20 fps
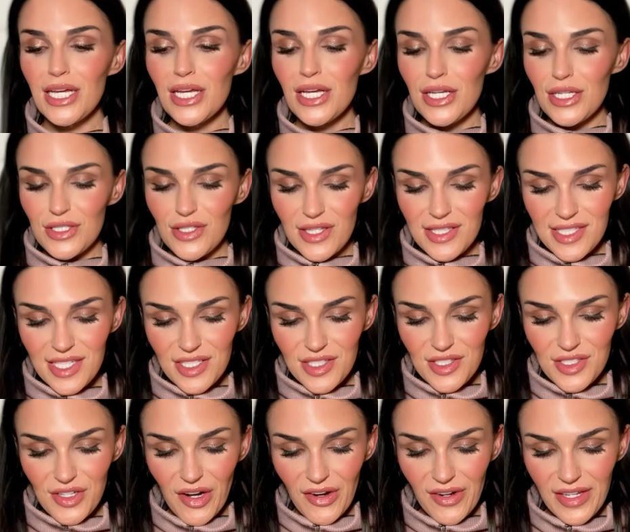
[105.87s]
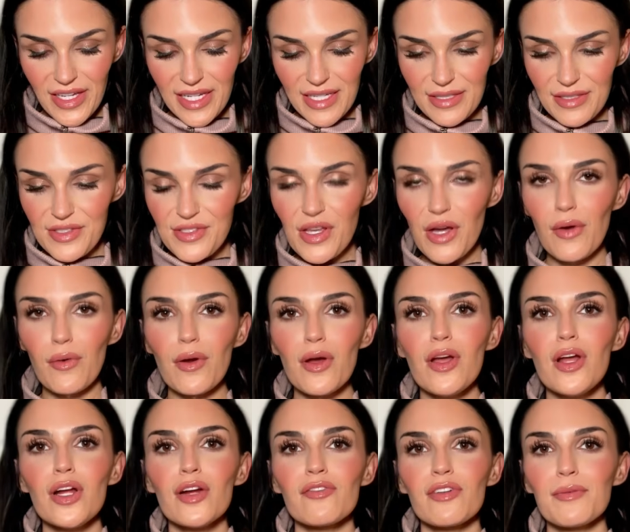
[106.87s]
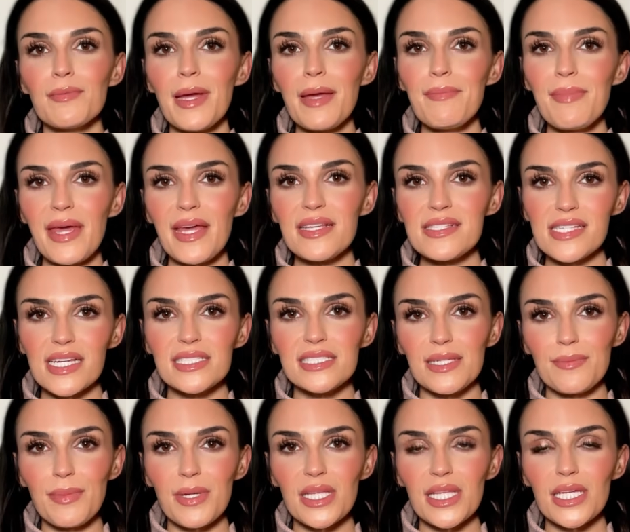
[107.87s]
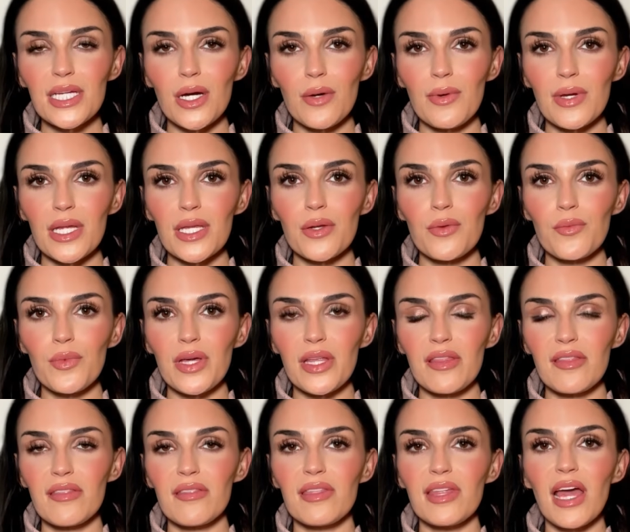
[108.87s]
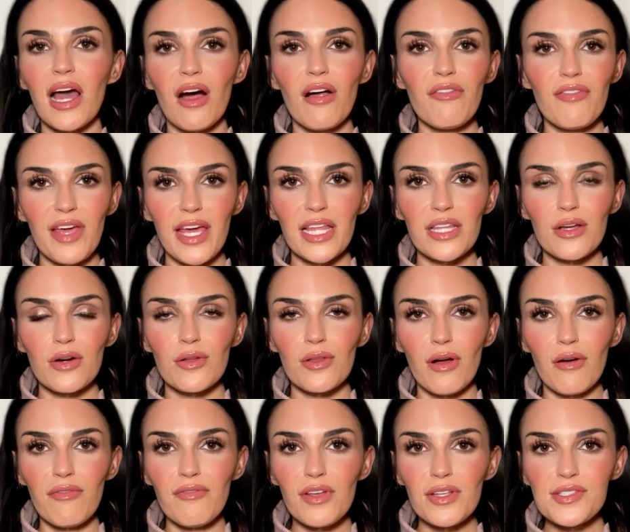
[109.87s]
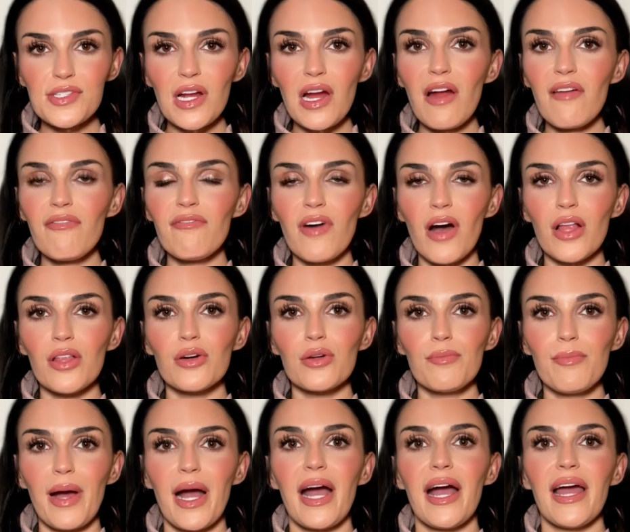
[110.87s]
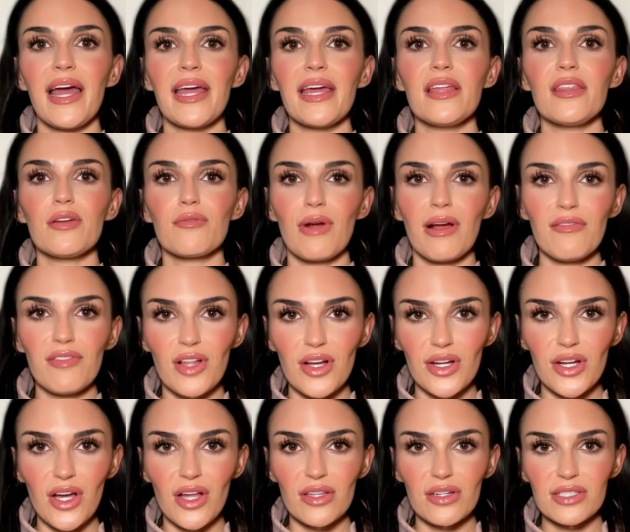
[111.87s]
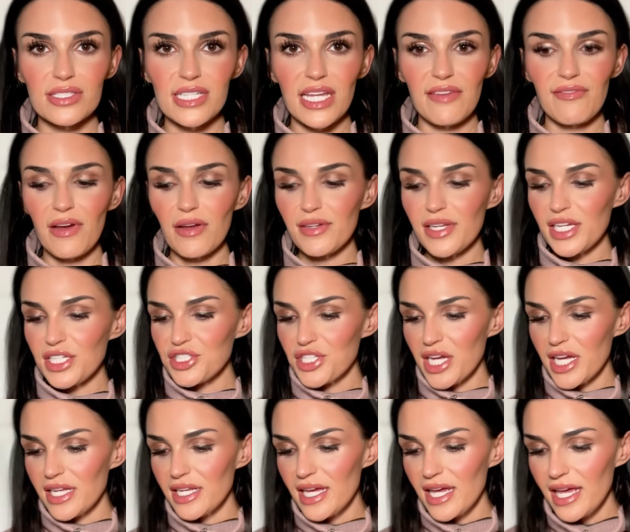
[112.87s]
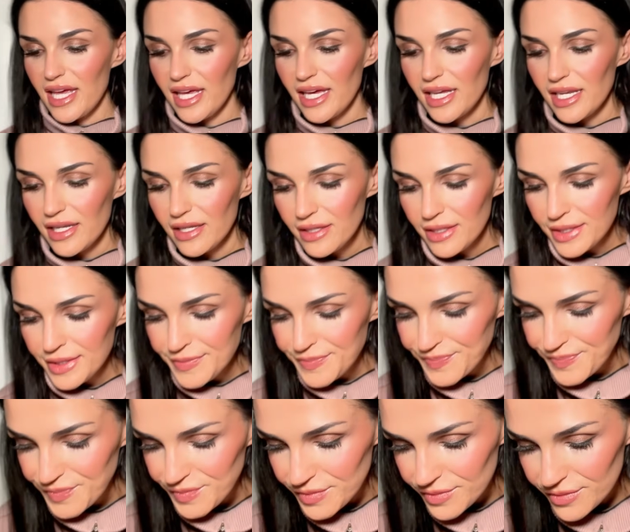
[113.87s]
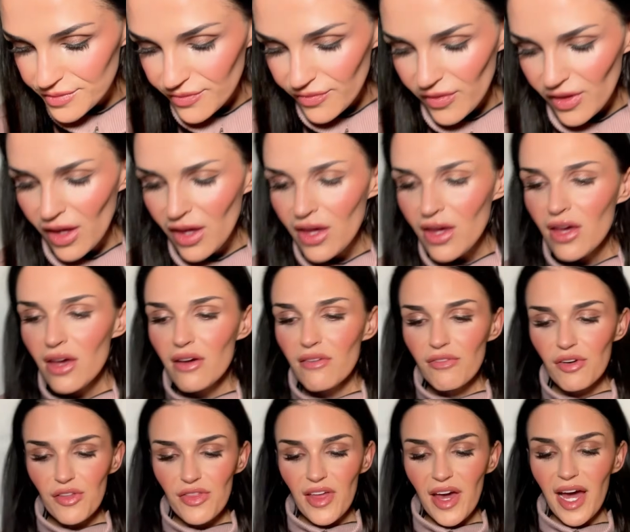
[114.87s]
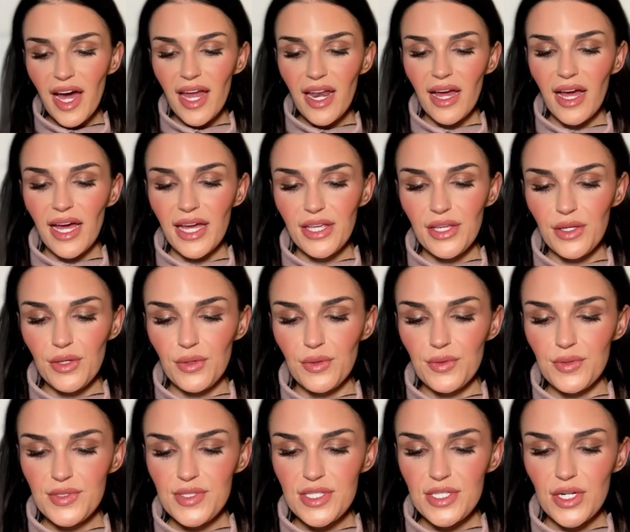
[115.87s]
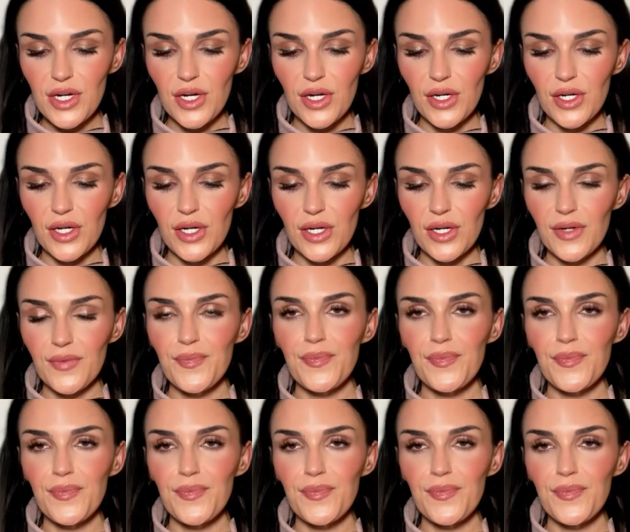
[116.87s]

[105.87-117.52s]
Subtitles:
So let's get started. So for my base, I typically go in with the e.l.f. Halo Glow Filter, followed by the Revlon Color Stay Foundation. And for that, I used her